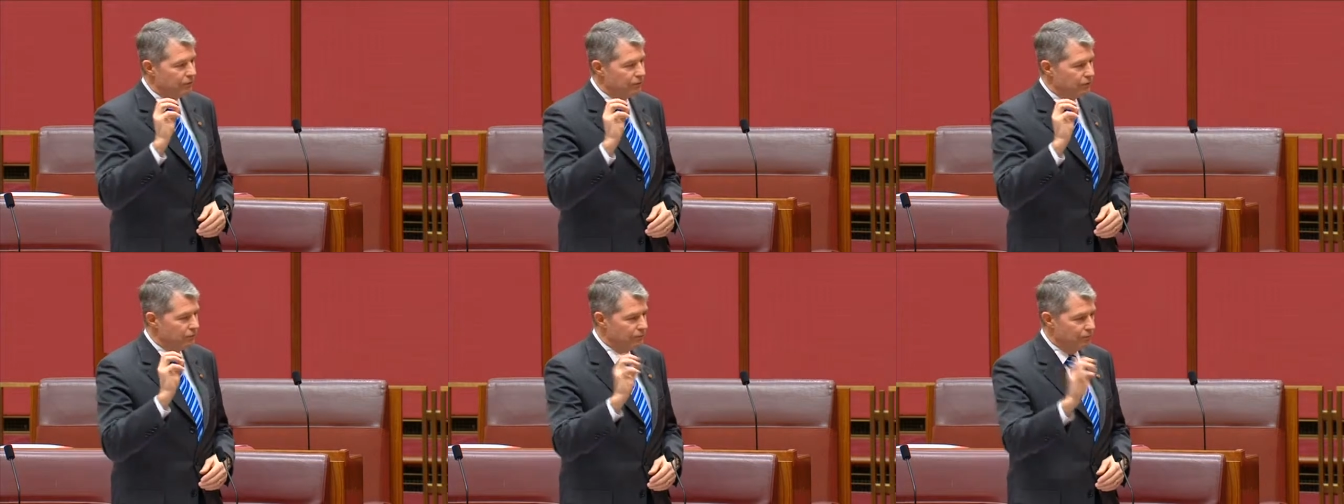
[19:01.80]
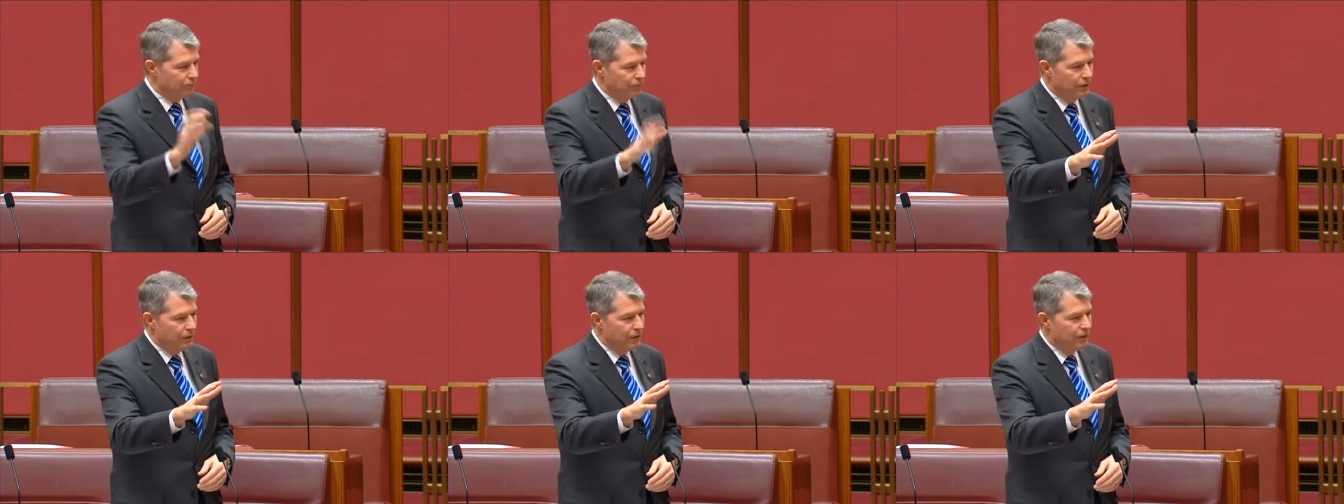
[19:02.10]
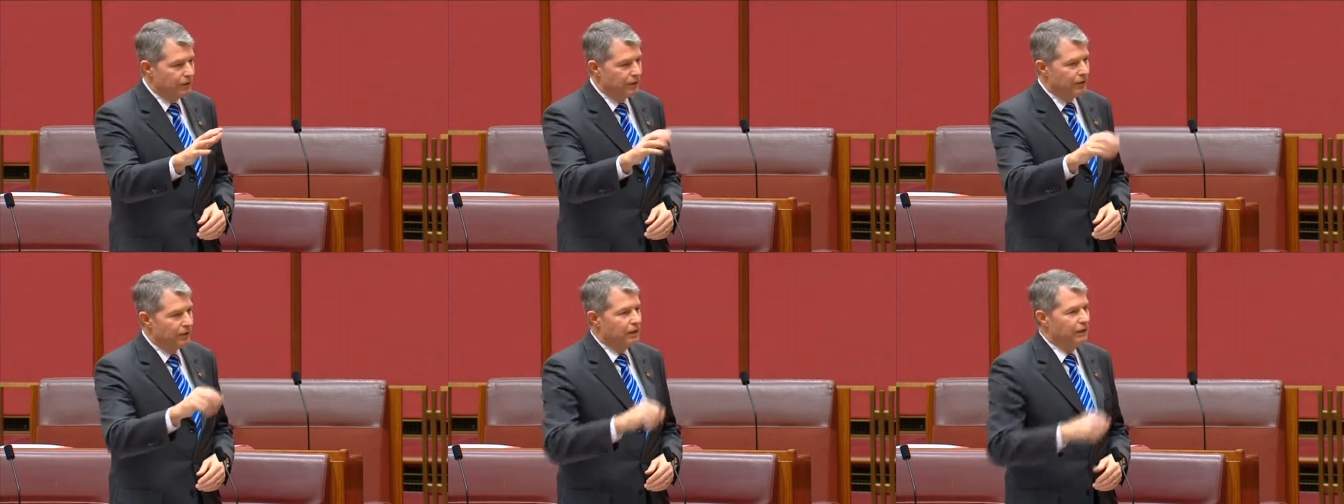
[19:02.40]
is
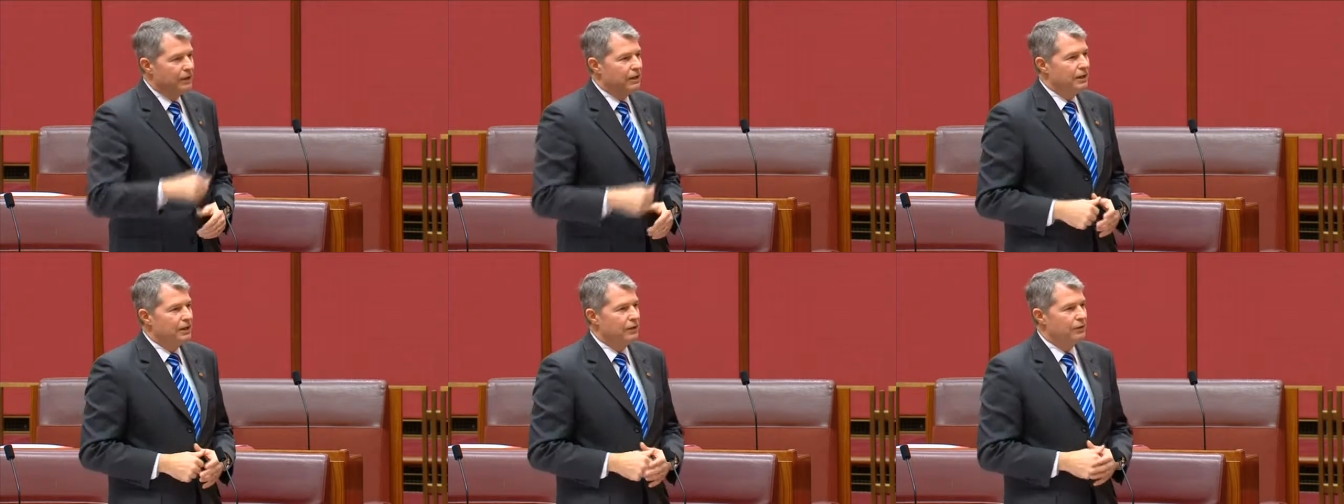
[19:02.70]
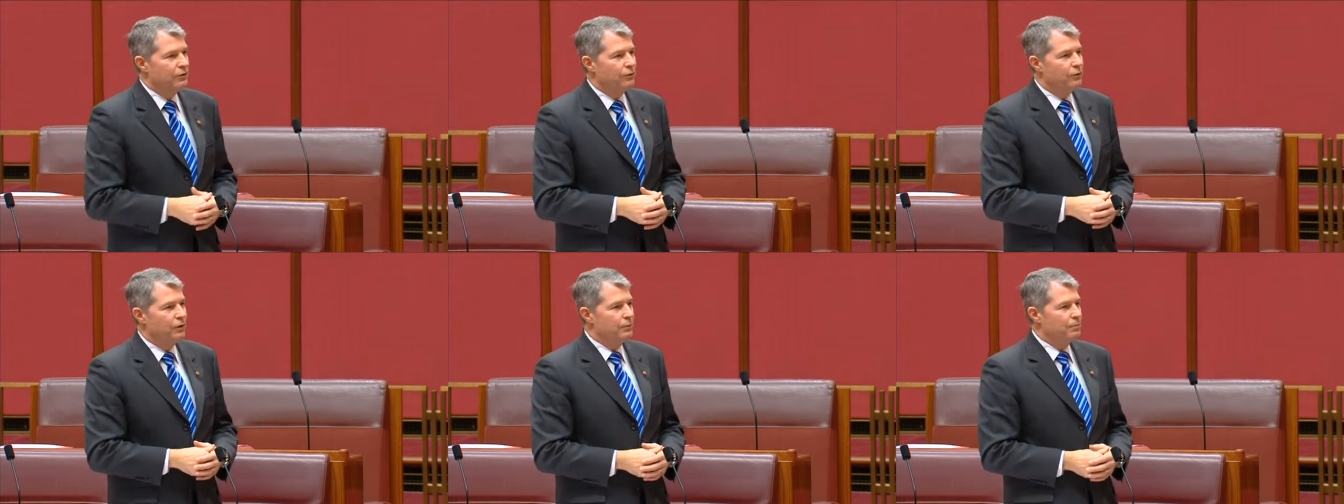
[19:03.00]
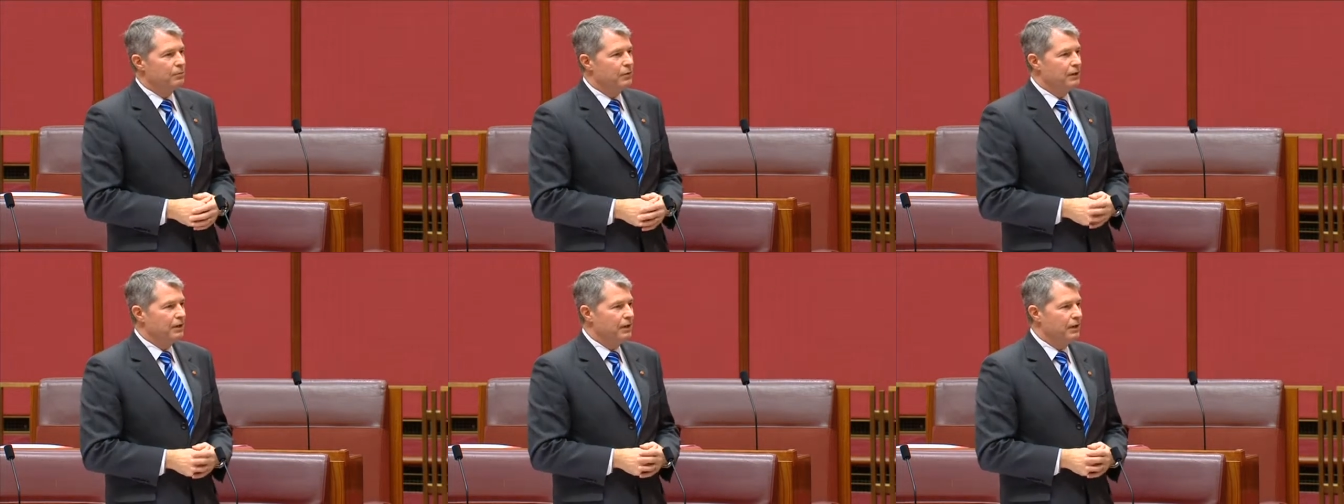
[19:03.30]

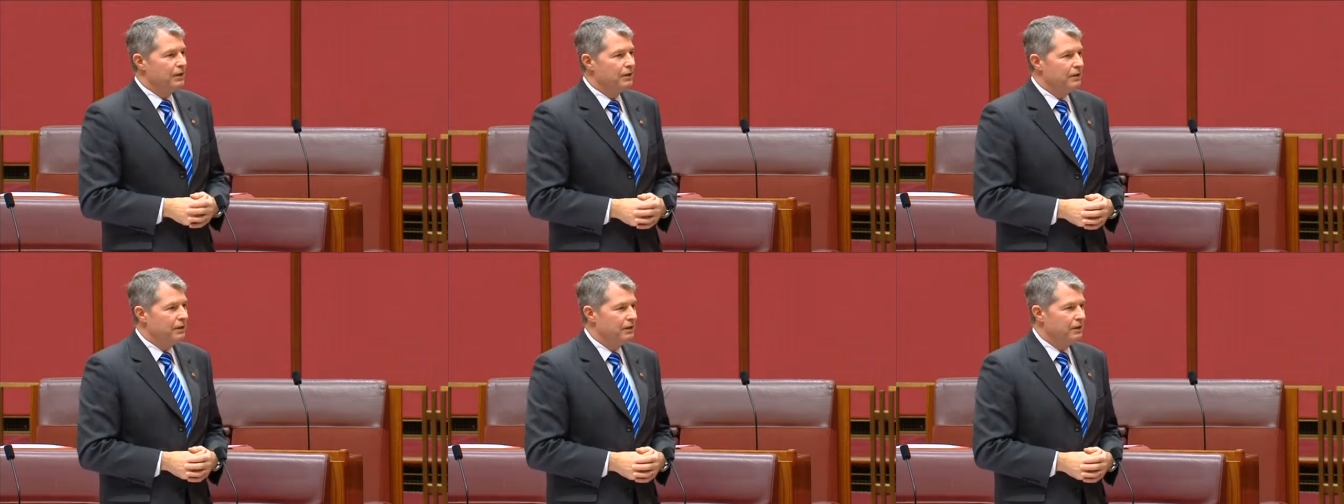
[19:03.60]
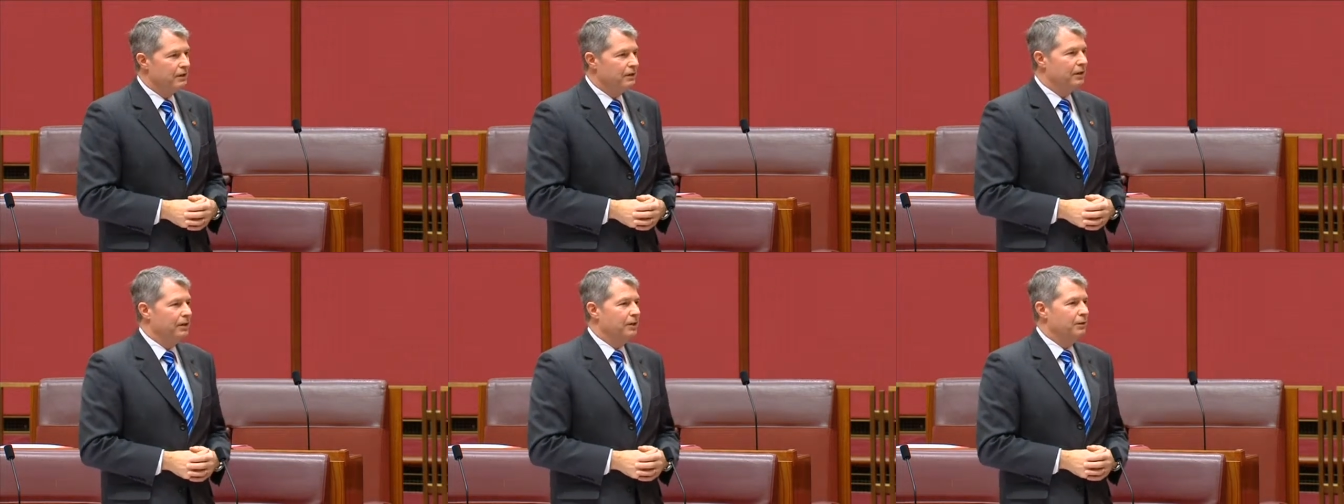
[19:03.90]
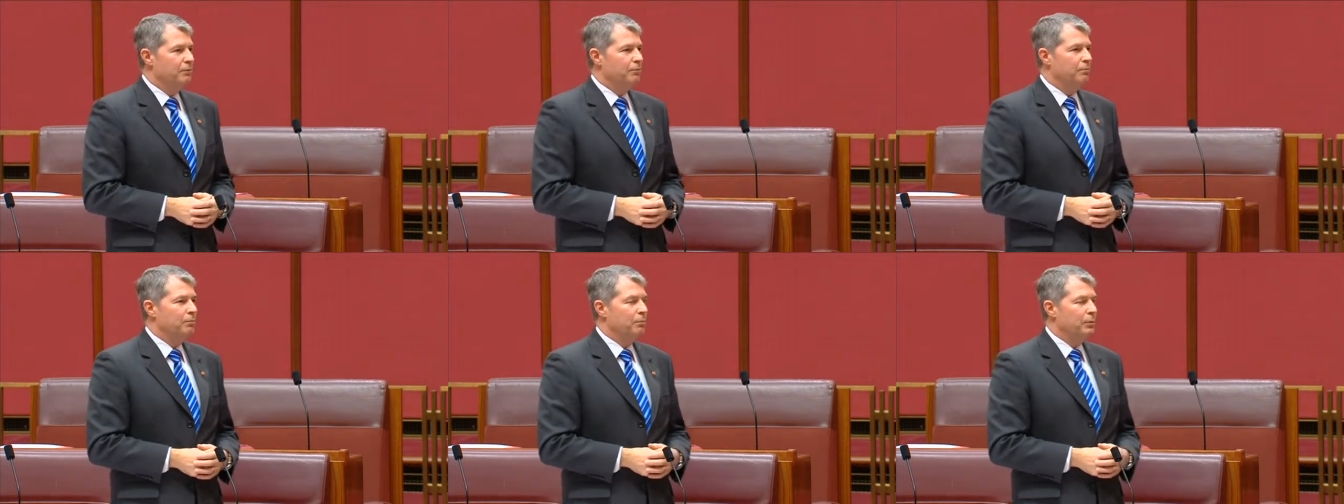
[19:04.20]
interrupting here yet
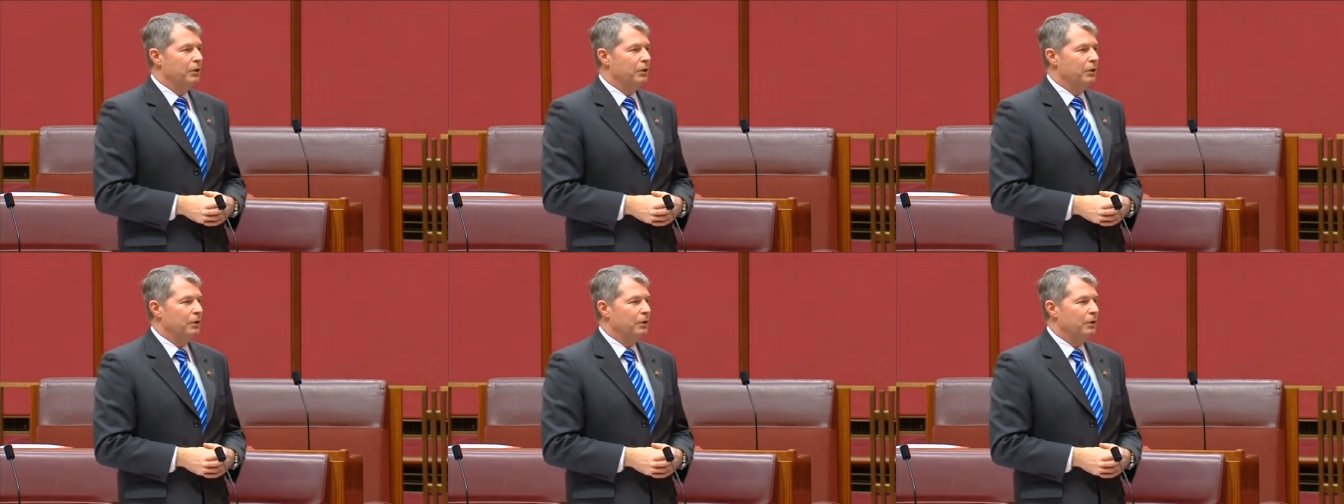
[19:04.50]
again,